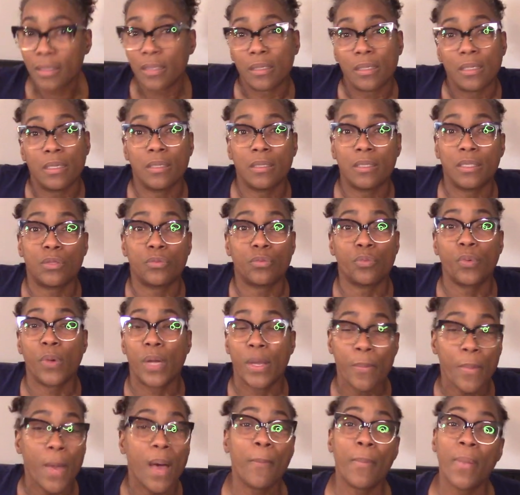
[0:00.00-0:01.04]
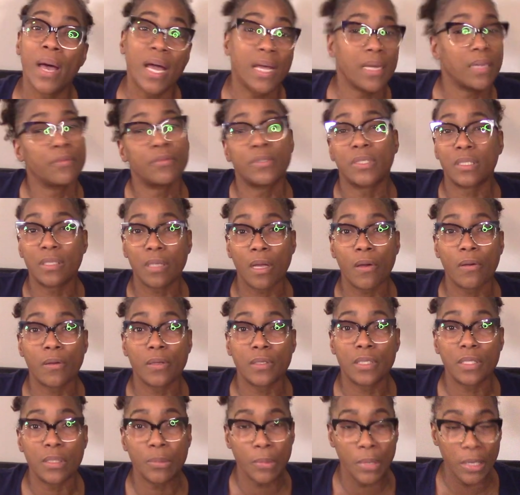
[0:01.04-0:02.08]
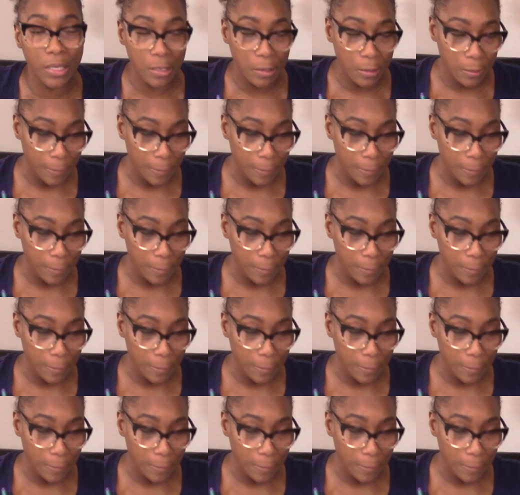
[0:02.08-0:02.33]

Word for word: It's the way my body was talking to me.